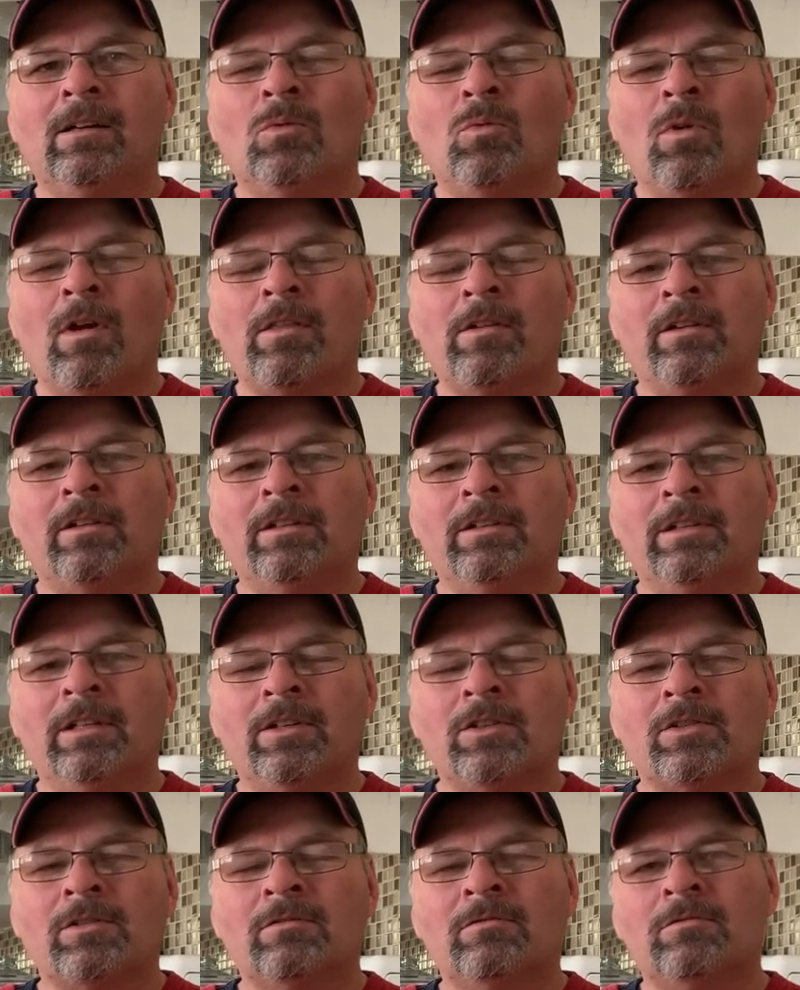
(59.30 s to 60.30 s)
Weather
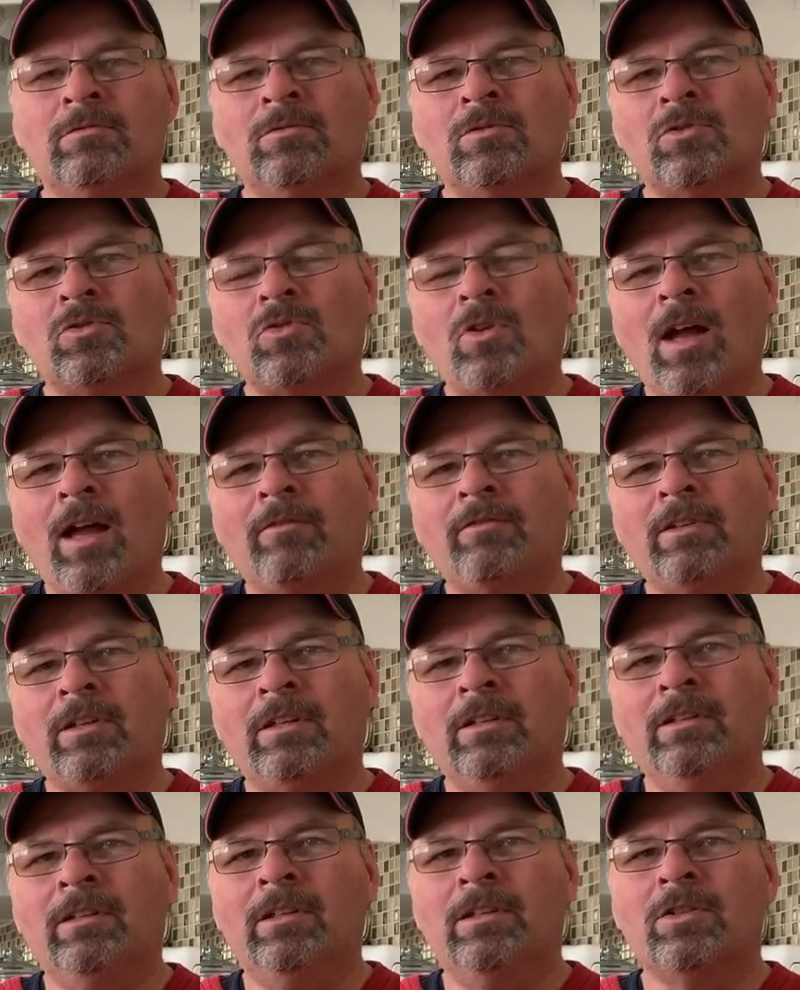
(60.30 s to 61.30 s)
conditions, traffic
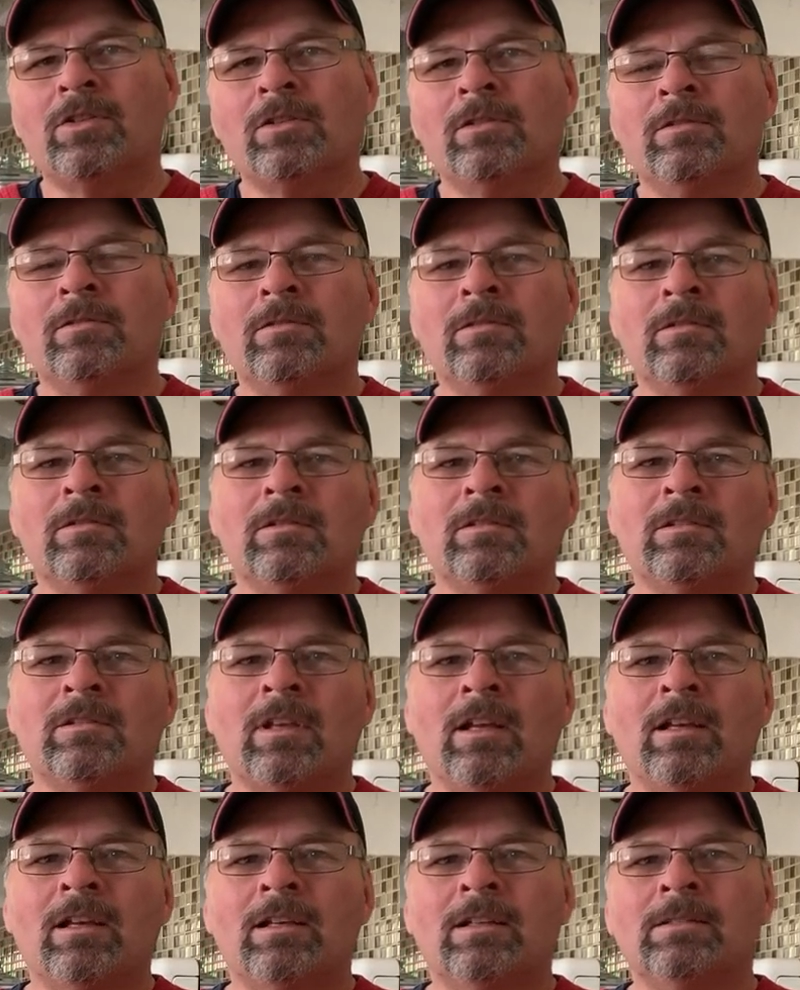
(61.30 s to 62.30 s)

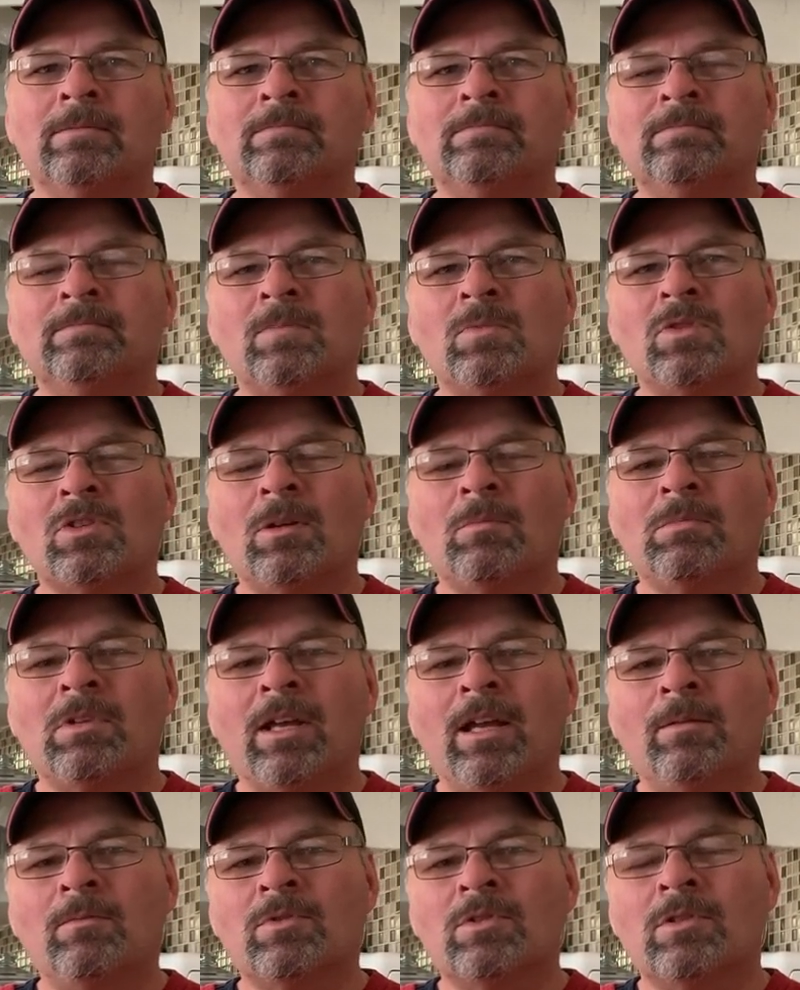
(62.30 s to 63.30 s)
conditions,
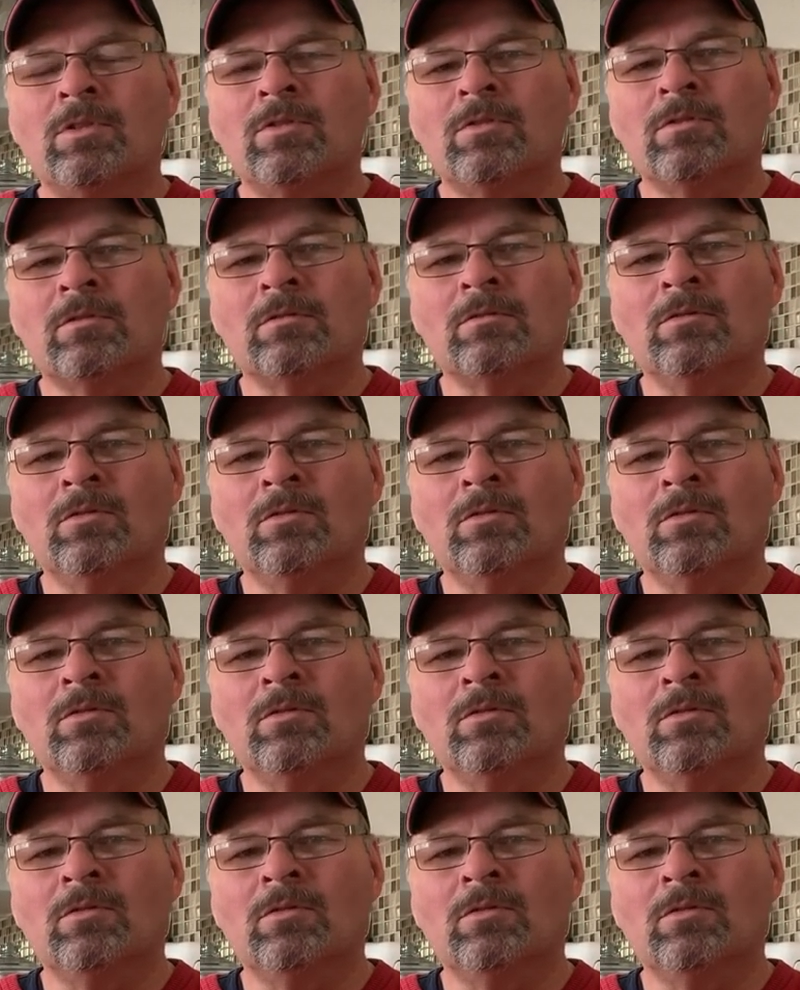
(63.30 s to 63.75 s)
sometimes there's